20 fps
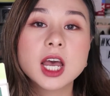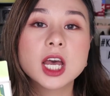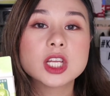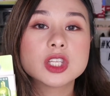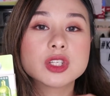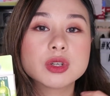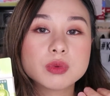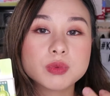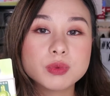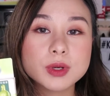
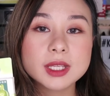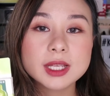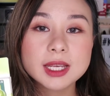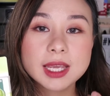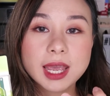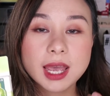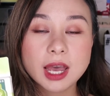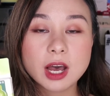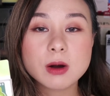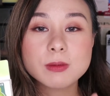to really
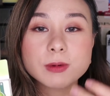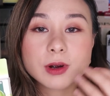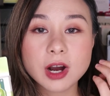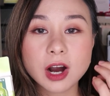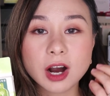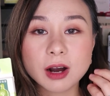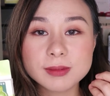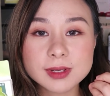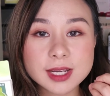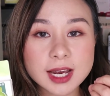help
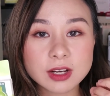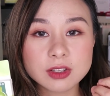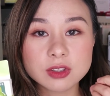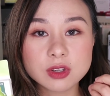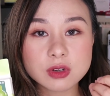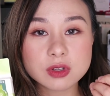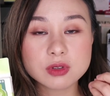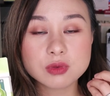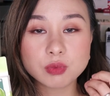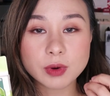calm down
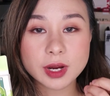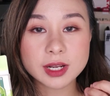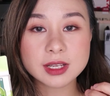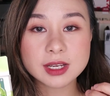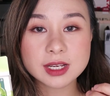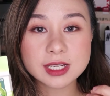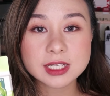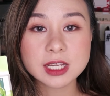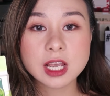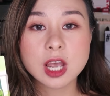those
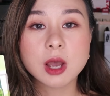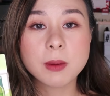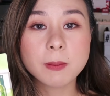redness,